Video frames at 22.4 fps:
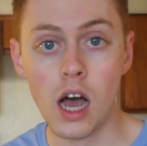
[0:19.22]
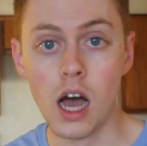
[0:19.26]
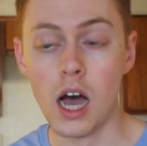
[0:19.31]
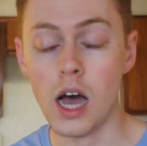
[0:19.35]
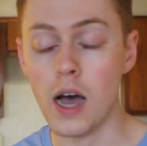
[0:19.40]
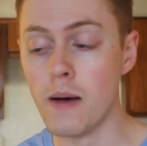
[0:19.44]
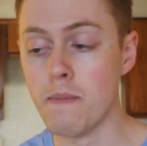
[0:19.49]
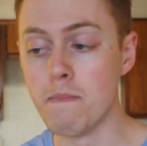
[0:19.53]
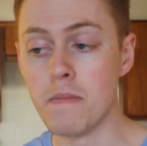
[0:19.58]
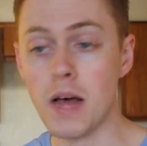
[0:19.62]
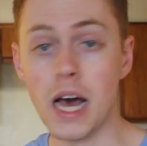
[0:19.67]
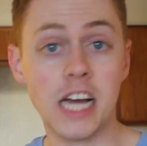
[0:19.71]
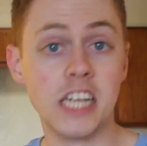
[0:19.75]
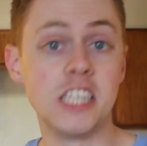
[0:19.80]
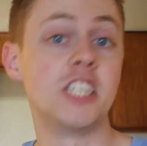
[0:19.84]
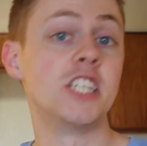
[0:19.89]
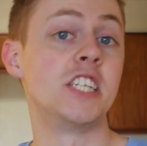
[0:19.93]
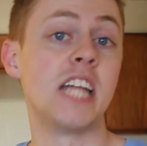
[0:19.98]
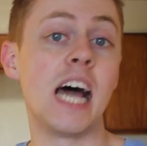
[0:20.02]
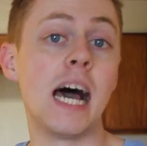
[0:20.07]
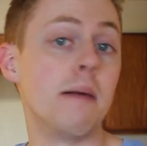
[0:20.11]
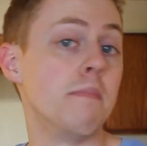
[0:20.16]

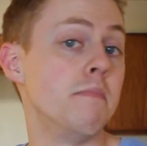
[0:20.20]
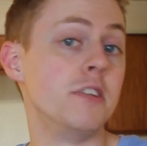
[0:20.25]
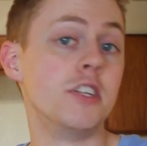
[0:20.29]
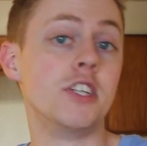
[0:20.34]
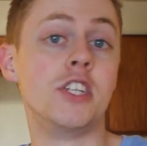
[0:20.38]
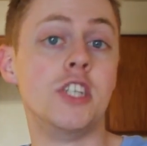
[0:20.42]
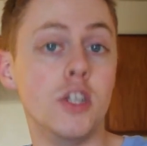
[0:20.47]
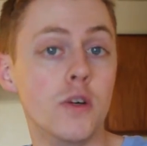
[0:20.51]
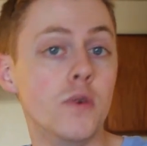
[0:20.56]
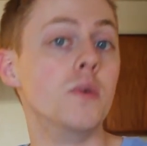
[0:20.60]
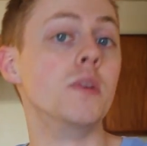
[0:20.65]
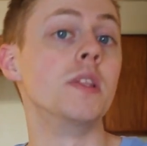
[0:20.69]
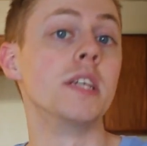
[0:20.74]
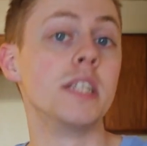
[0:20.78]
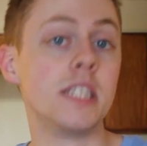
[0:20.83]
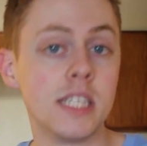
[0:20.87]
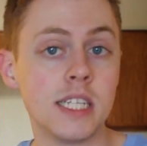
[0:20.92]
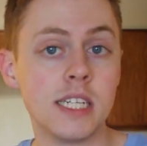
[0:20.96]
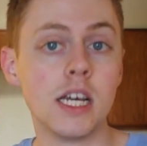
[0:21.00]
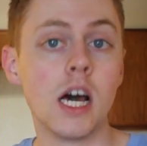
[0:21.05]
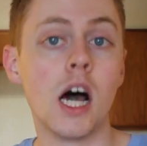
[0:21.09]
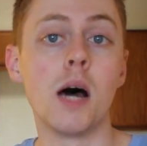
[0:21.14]
I'm just doing
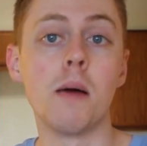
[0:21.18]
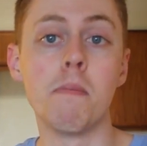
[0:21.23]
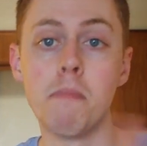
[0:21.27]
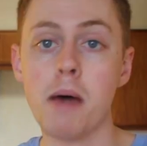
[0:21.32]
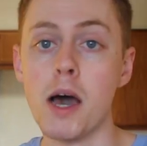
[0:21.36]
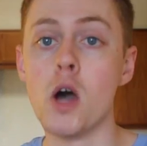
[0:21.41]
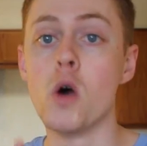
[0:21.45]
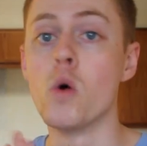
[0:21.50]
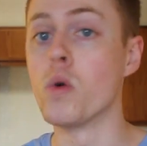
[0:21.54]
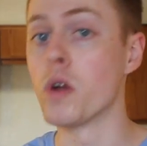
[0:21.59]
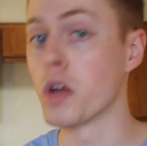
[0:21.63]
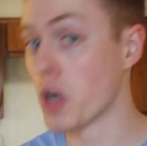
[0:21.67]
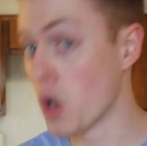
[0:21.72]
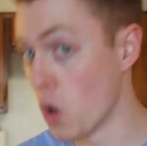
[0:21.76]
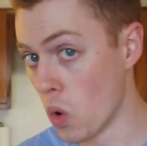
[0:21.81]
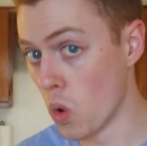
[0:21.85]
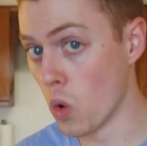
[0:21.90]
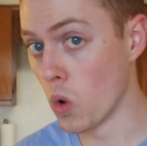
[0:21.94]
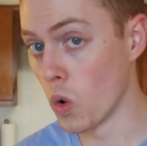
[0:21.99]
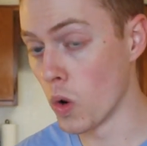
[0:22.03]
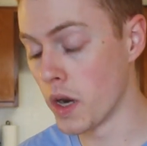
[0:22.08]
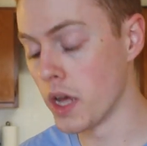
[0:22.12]
this on my own
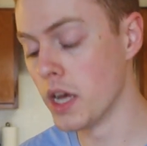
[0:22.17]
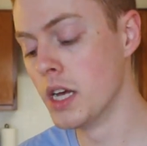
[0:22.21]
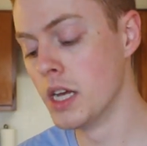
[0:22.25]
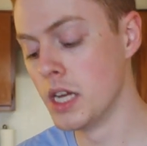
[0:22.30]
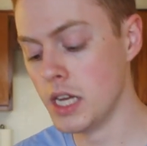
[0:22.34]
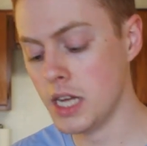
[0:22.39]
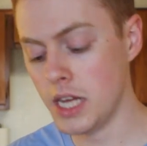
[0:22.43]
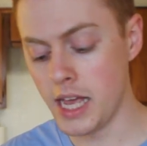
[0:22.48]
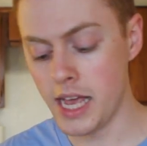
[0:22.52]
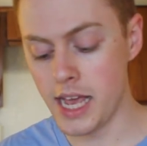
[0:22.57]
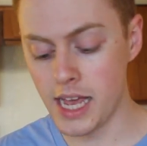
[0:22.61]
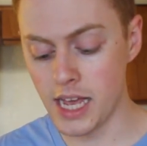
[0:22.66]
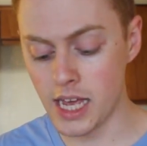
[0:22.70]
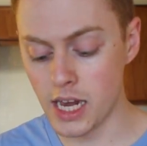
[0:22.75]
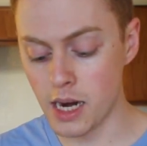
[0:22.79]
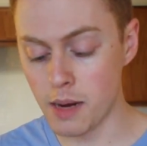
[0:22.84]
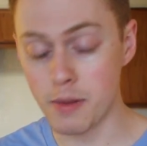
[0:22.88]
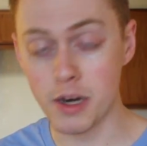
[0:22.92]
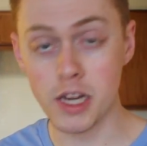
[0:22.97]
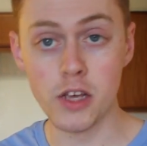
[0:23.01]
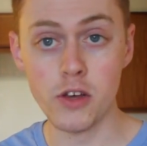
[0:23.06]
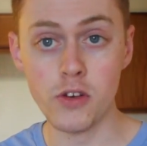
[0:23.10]
accord. And
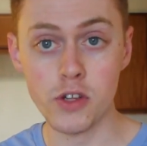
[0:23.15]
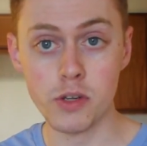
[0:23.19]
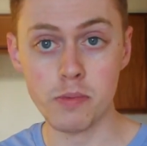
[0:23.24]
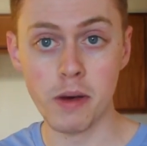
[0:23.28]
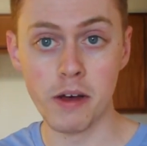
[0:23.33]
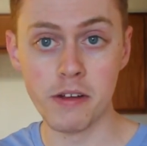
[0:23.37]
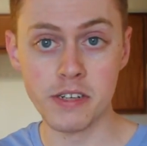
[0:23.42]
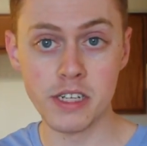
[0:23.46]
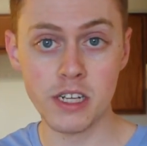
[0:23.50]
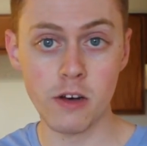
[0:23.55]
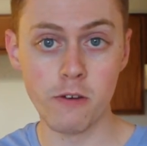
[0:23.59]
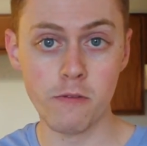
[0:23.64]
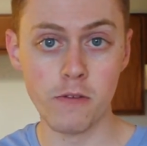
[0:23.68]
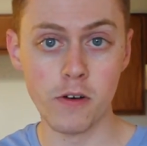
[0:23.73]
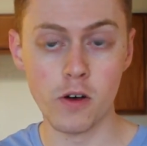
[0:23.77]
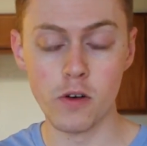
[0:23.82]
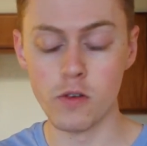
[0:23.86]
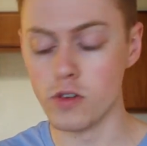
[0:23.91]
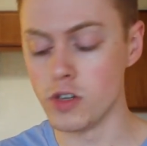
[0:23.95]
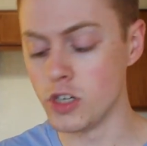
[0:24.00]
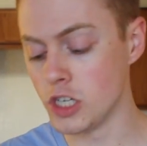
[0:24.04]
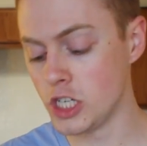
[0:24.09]
I'm gonna use my cell
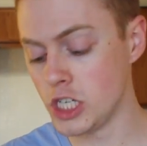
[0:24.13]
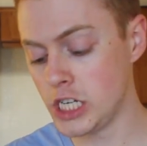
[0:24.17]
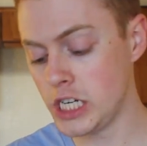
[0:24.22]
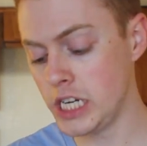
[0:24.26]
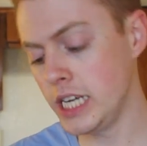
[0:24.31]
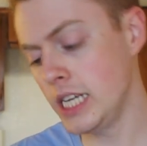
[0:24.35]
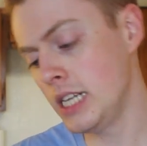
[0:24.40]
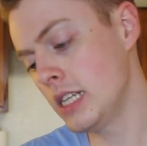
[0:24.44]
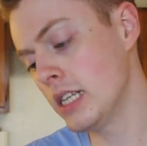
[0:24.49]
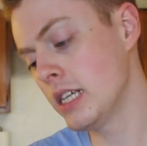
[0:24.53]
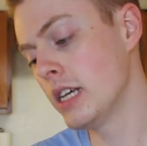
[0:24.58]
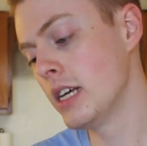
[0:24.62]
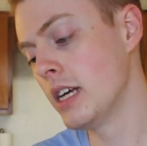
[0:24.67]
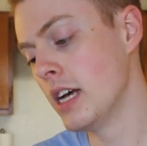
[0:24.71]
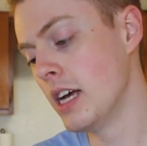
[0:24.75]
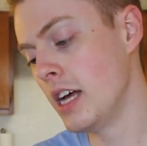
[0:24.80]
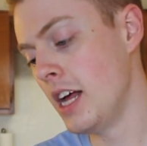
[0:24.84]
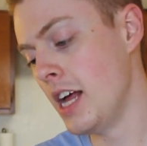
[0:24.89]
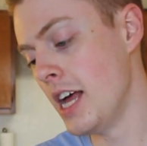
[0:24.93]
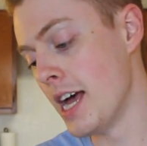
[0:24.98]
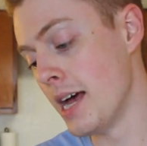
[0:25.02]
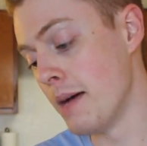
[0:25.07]
phone to cheat
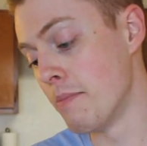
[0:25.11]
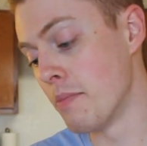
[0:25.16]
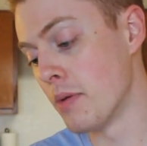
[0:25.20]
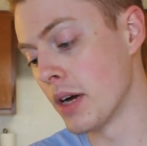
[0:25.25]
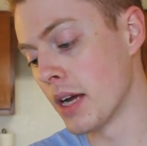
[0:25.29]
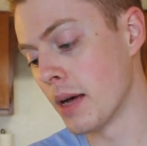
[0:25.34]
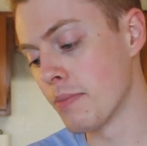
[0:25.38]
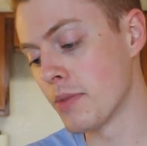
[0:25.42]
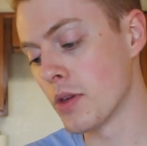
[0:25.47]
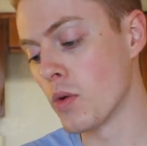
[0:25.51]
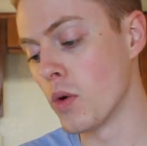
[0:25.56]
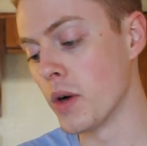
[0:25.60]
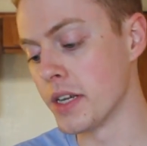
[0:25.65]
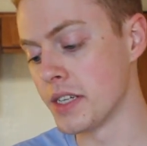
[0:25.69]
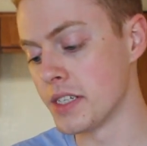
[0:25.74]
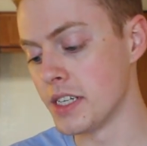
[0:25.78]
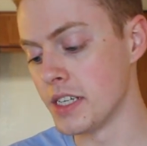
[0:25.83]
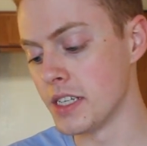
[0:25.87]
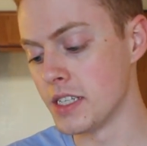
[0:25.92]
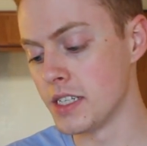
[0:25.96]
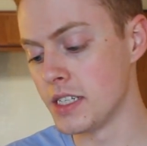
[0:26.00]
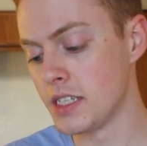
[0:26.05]
and bring up the
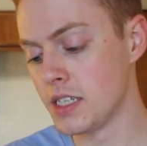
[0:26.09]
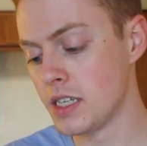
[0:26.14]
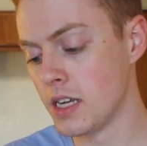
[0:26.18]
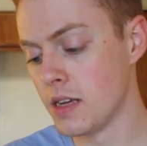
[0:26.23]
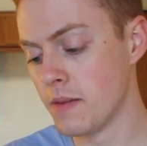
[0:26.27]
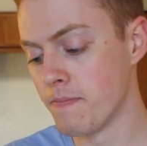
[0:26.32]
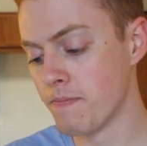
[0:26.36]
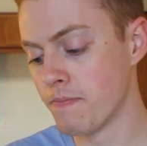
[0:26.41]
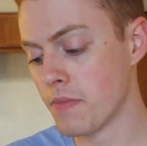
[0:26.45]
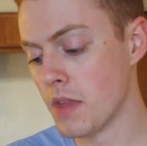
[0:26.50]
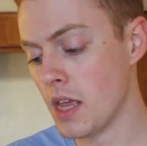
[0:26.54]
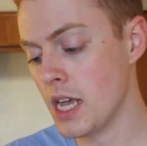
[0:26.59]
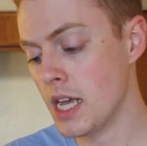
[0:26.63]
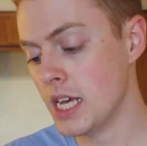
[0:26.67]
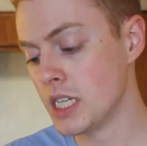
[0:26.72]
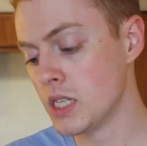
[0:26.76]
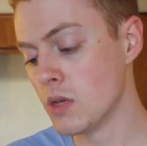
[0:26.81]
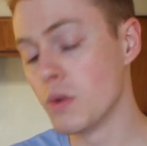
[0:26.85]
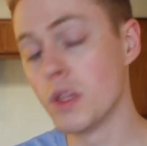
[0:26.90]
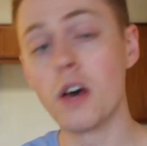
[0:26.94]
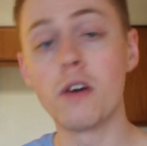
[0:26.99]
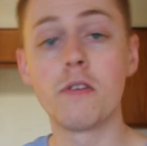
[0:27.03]
questions.
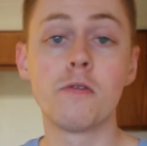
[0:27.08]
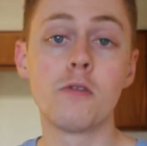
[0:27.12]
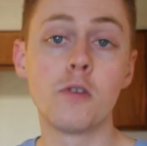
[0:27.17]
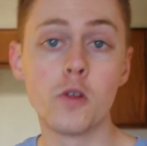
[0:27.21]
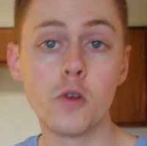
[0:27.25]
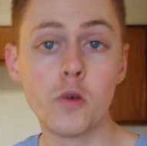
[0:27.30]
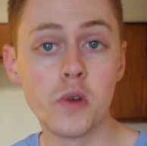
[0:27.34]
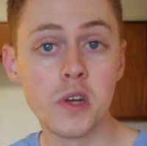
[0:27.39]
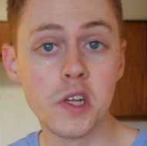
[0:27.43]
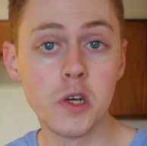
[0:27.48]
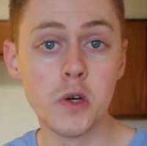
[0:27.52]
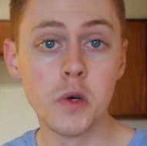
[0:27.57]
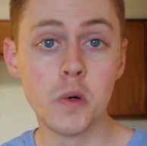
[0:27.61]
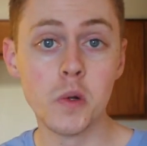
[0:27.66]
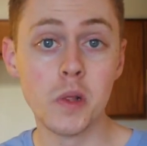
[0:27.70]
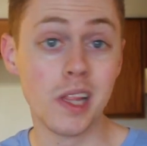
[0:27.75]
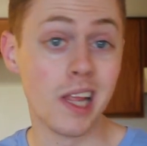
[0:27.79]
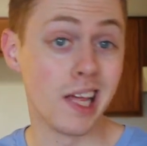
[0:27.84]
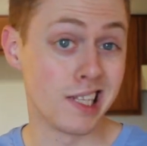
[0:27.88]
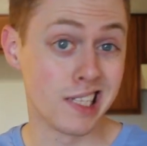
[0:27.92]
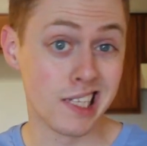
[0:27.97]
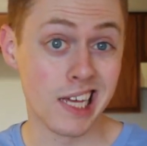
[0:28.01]
So without further ado,
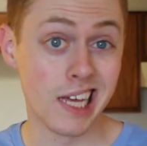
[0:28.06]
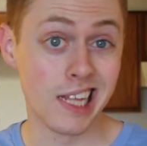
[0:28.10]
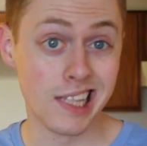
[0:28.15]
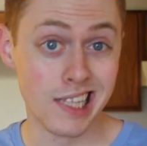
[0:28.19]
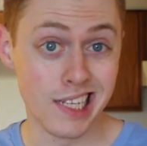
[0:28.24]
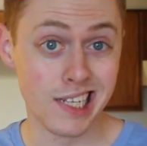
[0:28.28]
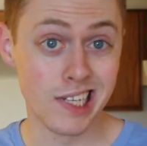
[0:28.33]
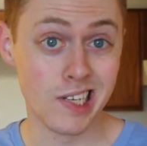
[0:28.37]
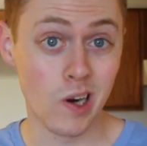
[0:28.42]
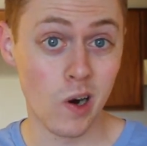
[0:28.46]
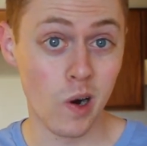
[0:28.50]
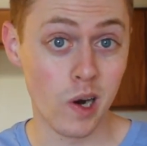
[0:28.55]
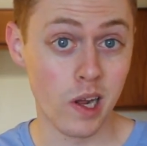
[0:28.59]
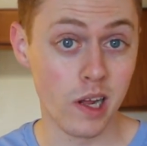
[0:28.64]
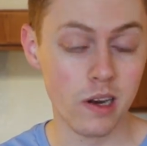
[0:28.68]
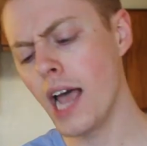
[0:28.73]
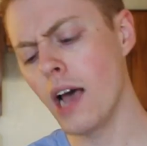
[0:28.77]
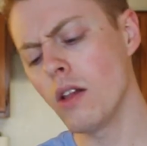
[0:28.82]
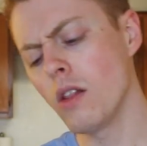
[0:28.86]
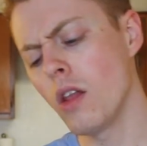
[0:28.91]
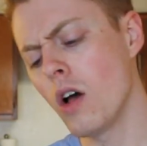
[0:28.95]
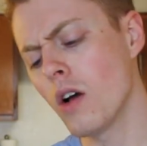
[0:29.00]
let's get this started.
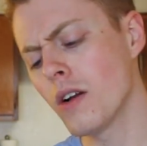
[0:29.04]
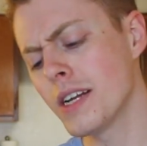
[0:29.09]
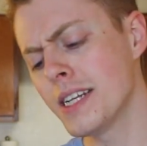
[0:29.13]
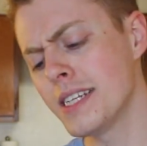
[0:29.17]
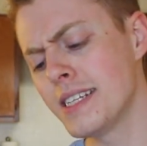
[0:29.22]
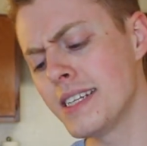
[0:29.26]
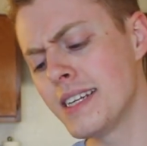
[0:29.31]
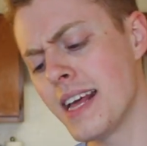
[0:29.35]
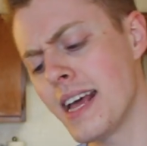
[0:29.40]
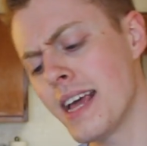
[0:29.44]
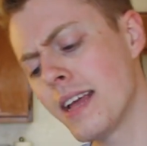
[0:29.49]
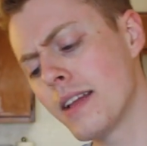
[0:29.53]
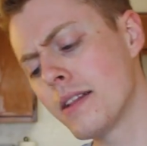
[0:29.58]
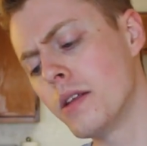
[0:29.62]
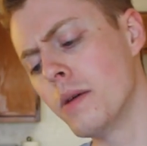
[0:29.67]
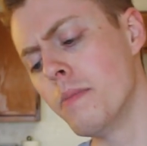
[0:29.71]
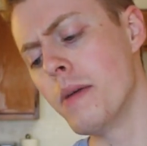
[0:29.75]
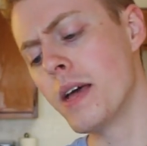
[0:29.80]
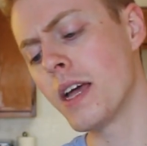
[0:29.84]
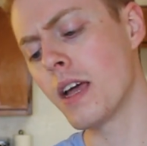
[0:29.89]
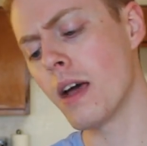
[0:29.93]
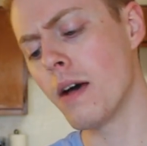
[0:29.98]
How long does it take to
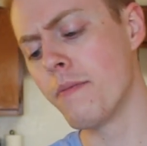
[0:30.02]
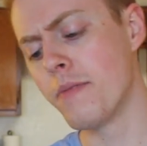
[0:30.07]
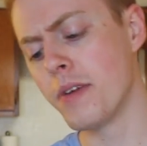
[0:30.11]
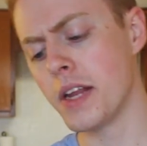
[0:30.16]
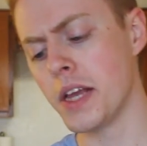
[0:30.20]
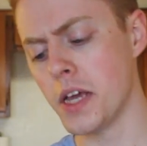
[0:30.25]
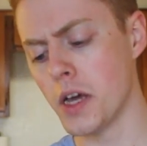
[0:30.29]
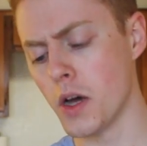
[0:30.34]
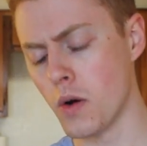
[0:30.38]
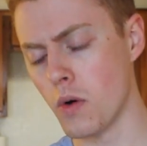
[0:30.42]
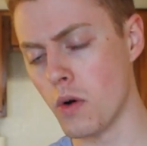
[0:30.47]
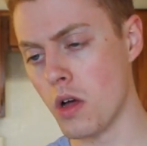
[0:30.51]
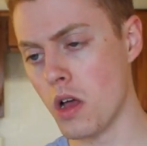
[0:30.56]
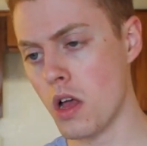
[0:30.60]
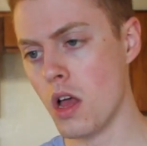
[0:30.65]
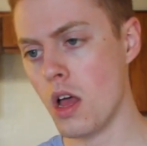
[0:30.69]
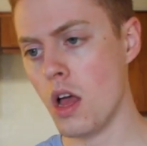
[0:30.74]
make a video?